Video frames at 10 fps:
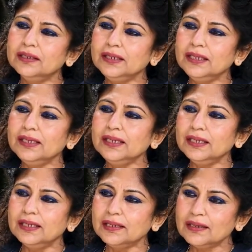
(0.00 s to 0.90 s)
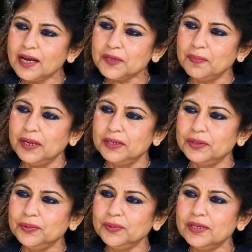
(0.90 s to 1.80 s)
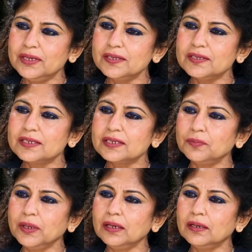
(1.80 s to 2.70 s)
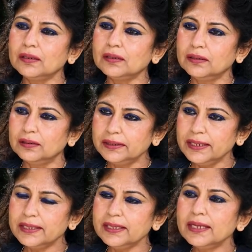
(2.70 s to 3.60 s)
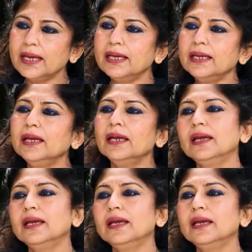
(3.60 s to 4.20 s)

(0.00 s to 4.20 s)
the Kathmandu is we are taking a